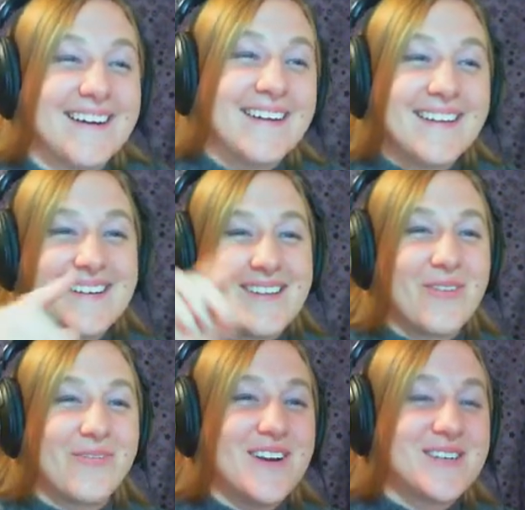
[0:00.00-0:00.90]
Oh,
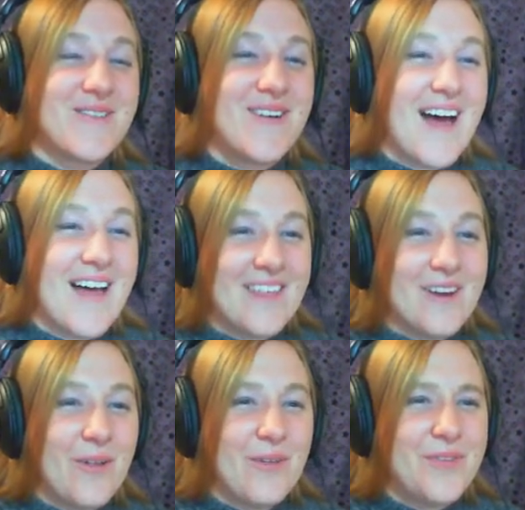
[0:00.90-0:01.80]
there's little fish rod,
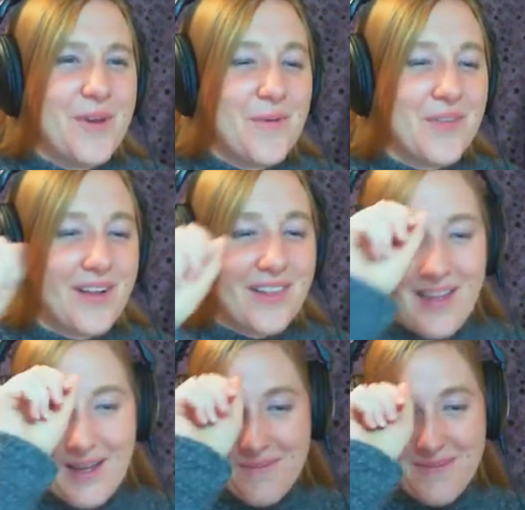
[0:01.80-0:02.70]
little do with the club.